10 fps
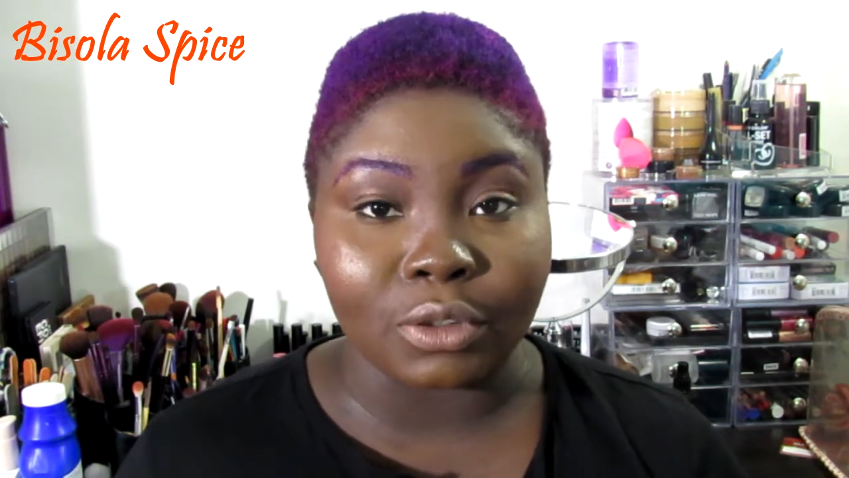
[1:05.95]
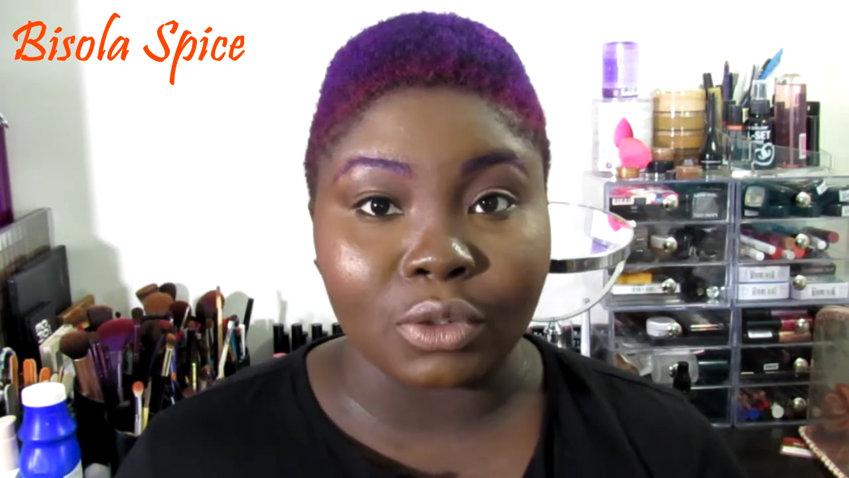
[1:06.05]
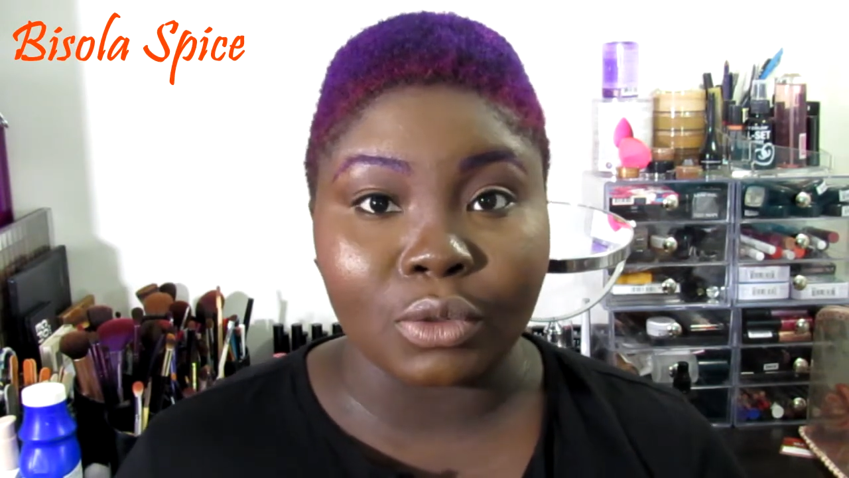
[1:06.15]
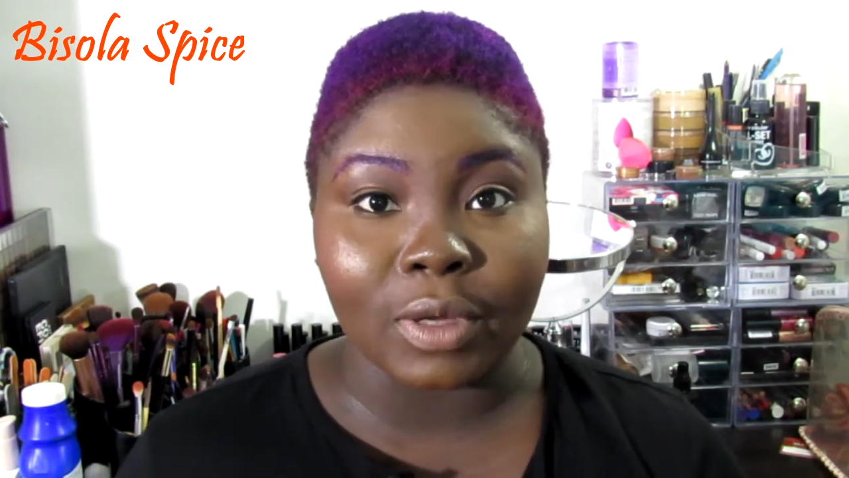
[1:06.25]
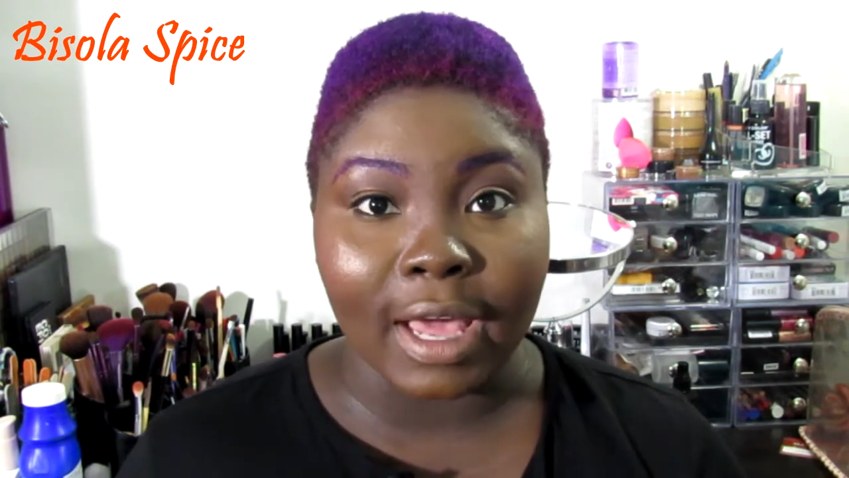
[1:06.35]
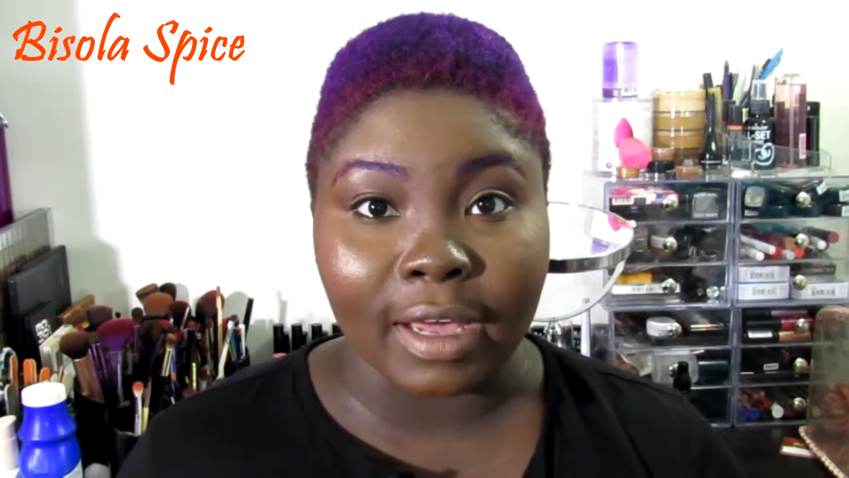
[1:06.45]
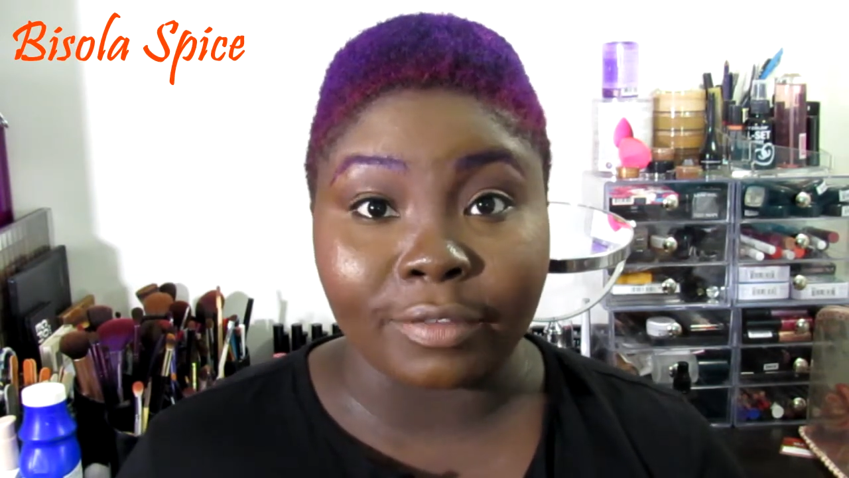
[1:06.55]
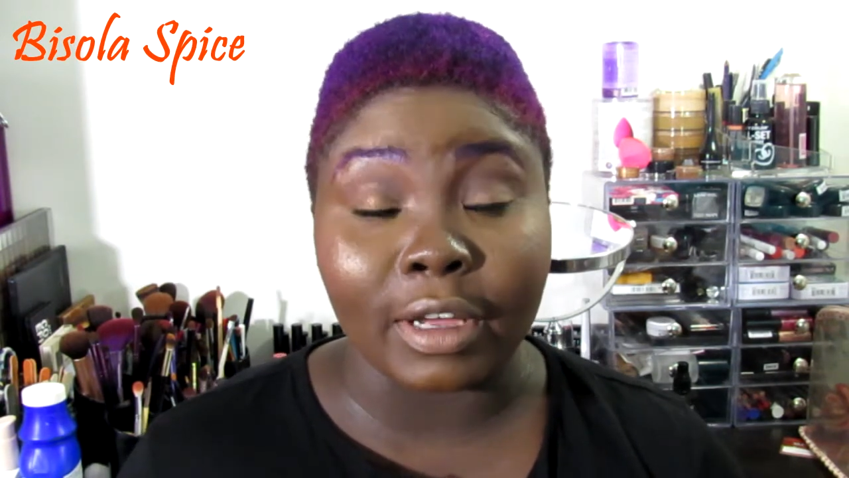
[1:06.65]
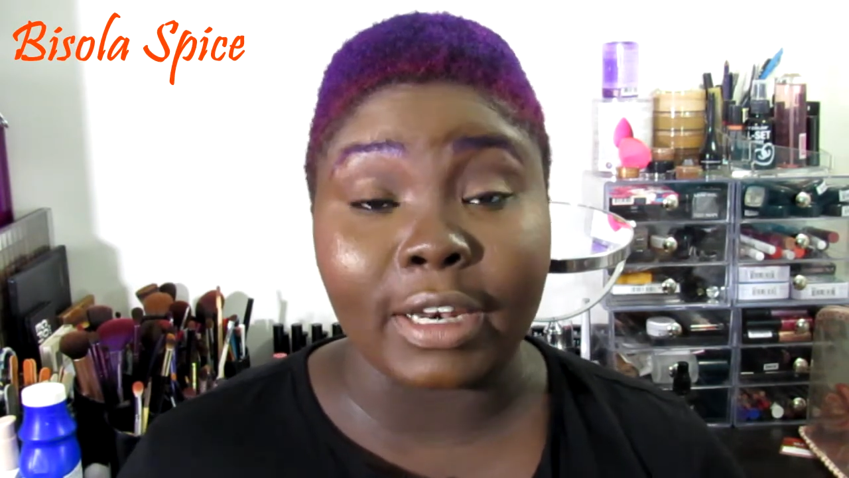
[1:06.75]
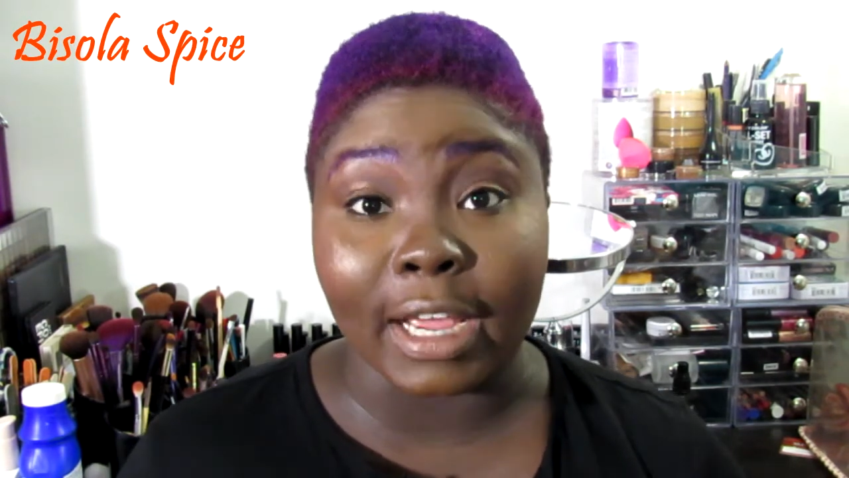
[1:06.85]
do
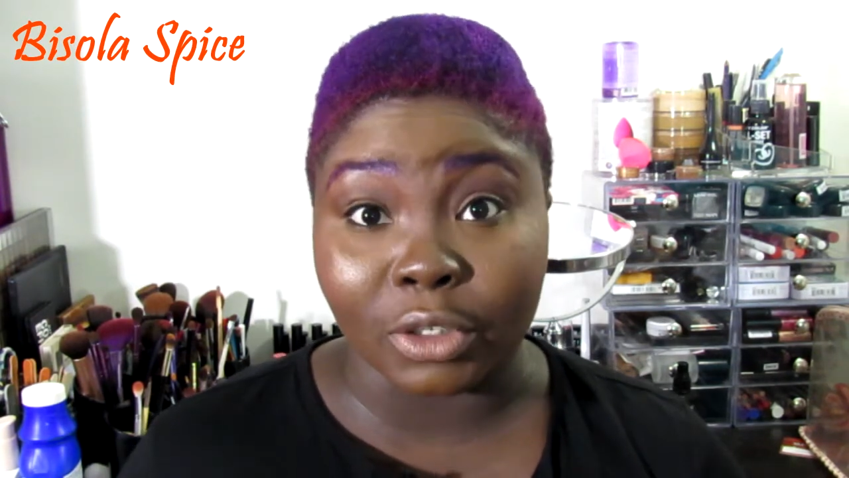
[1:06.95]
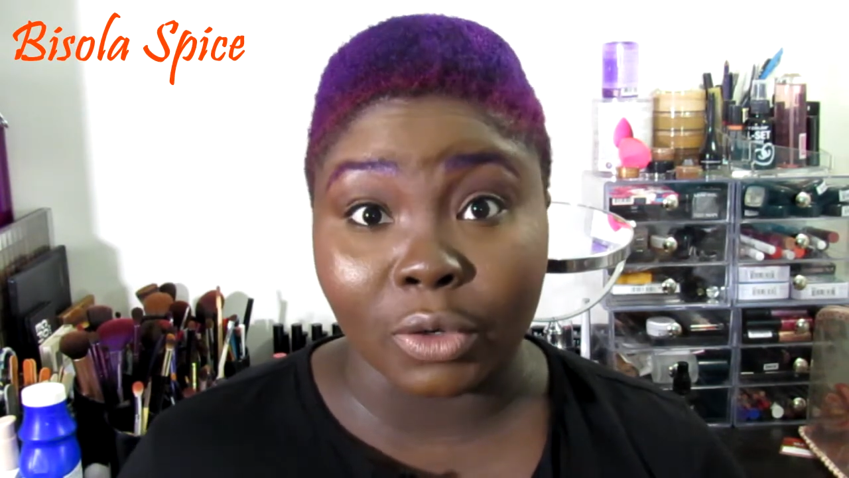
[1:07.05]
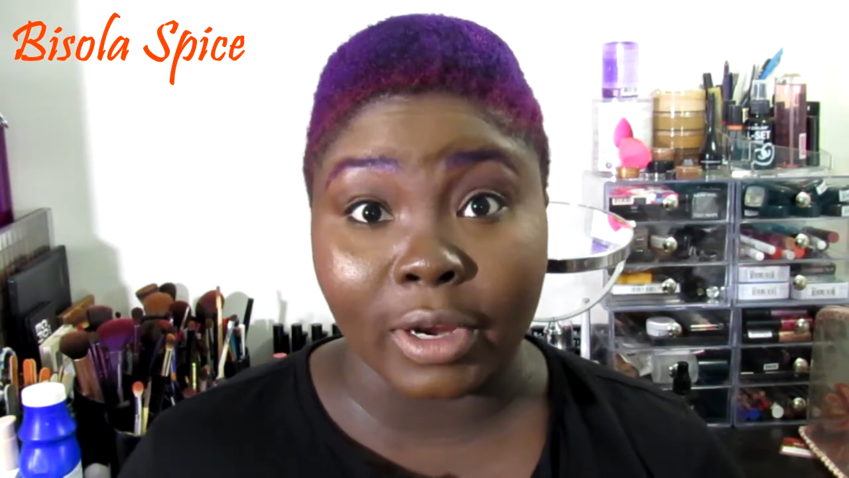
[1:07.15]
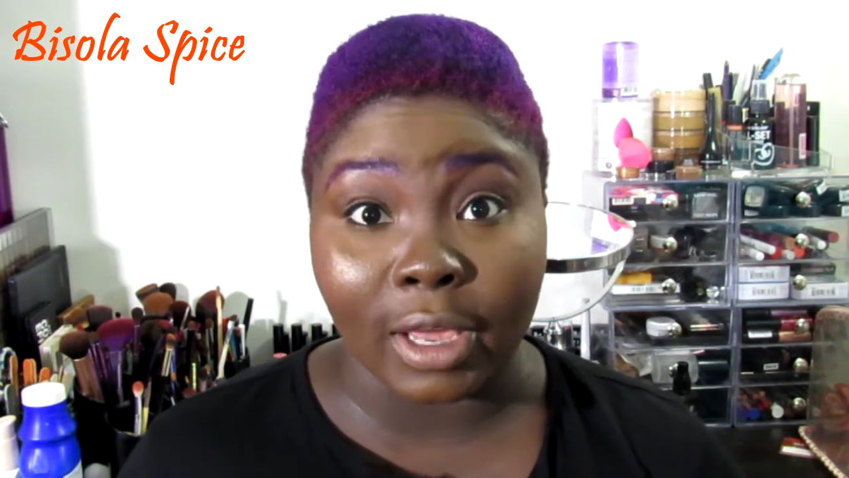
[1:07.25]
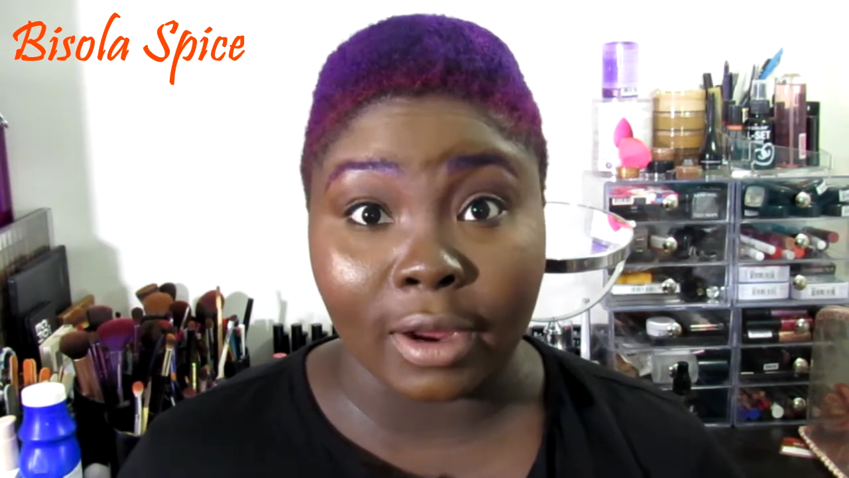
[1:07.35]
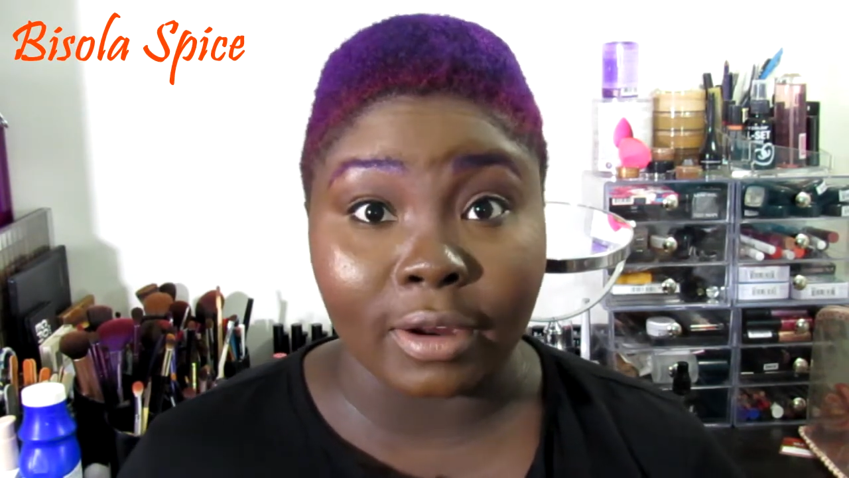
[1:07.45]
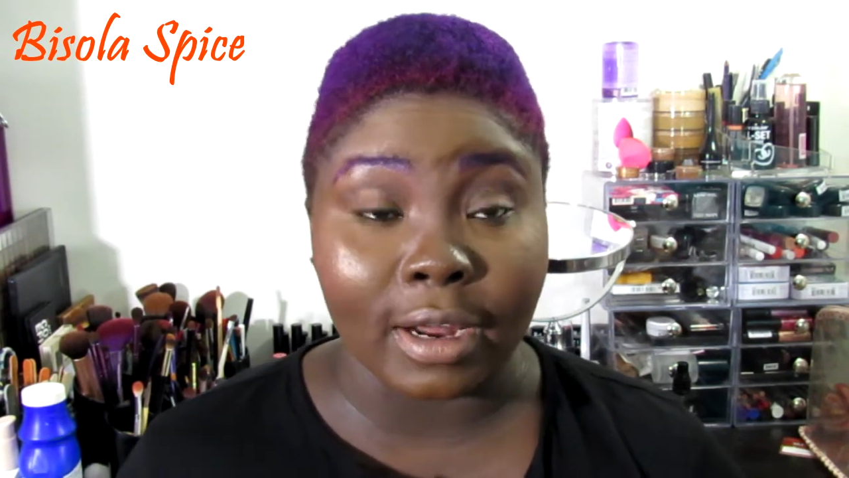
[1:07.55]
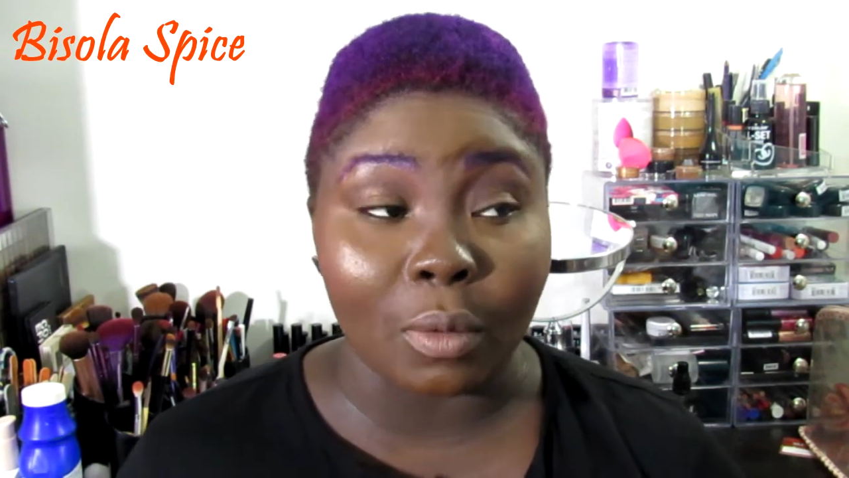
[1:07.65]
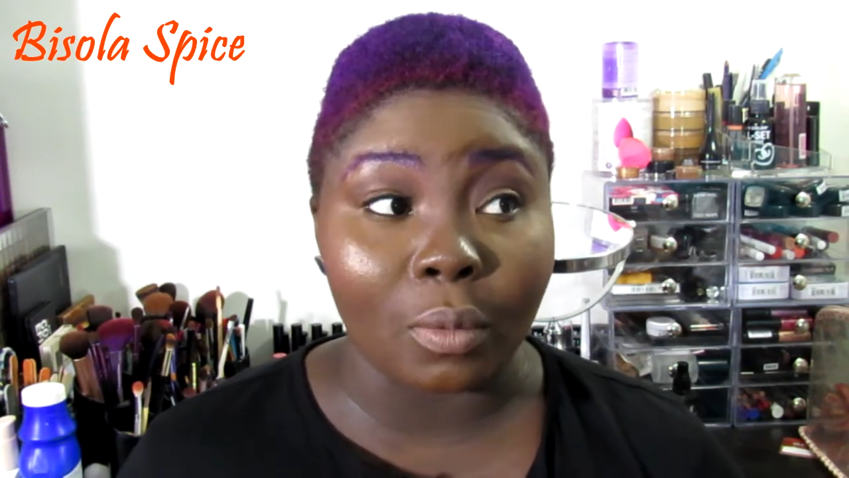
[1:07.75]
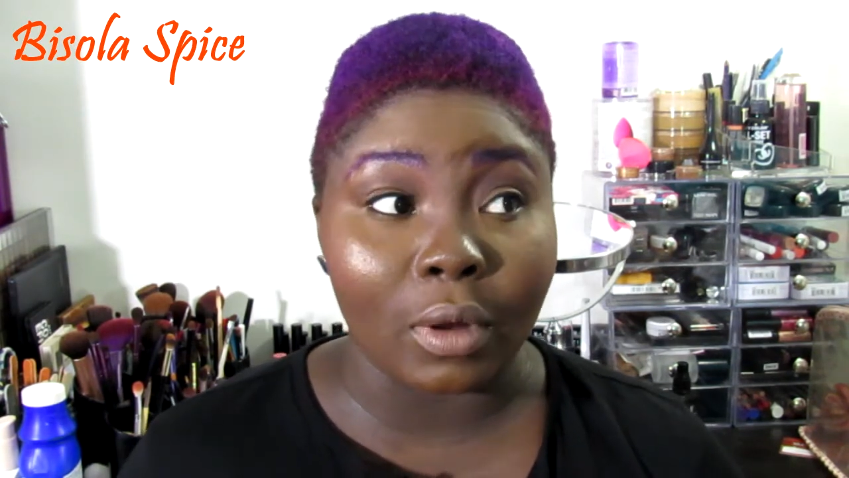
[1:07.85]
have natural hair and,
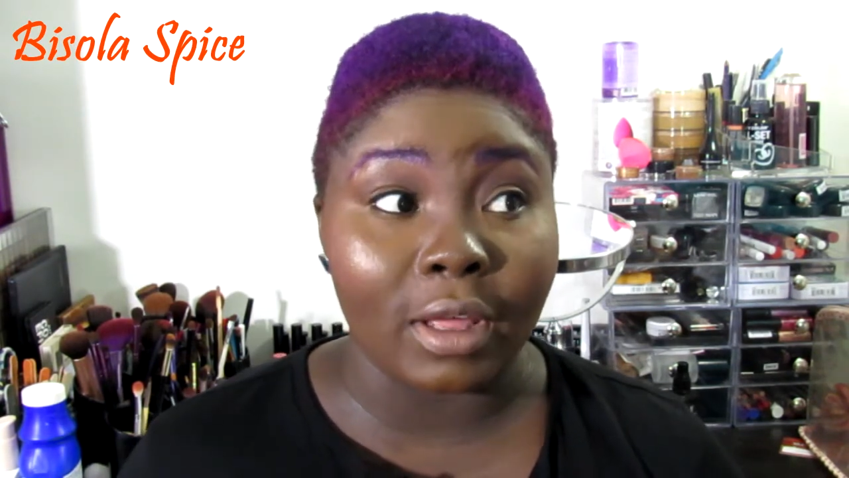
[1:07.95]
I,